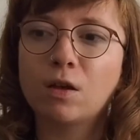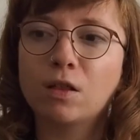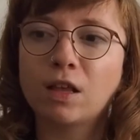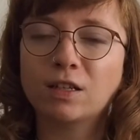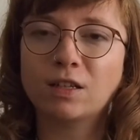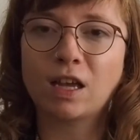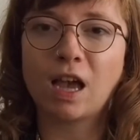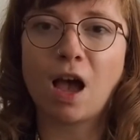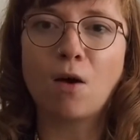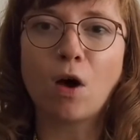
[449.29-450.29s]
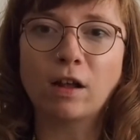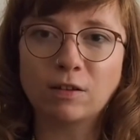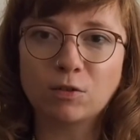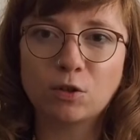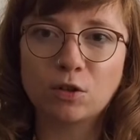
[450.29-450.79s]
That's like how
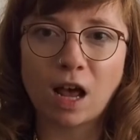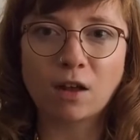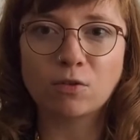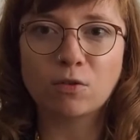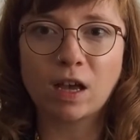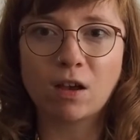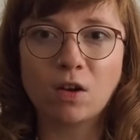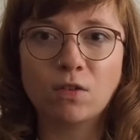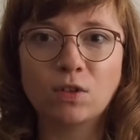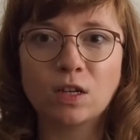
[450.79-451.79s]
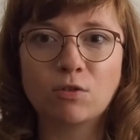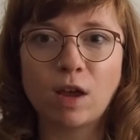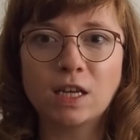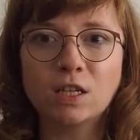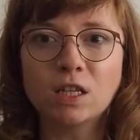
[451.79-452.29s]
adults should handle that kind of
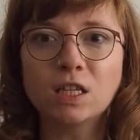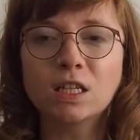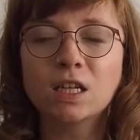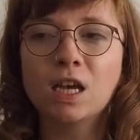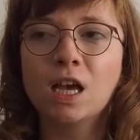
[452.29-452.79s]
situations.